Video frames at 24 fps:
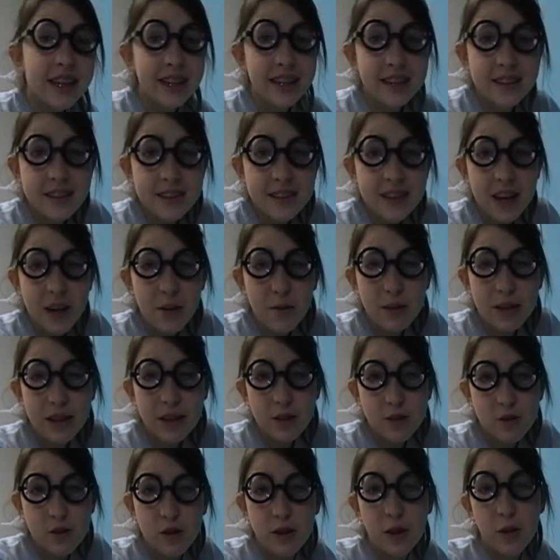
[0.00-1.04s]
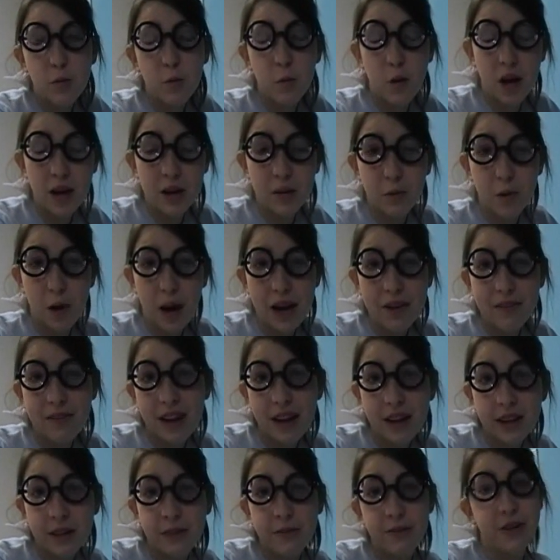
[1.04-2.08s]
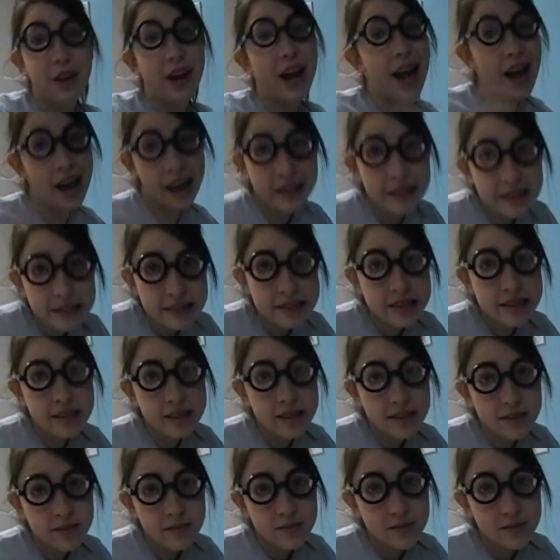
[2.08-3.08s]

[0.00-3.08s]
Isn't that when there's only one y value for x?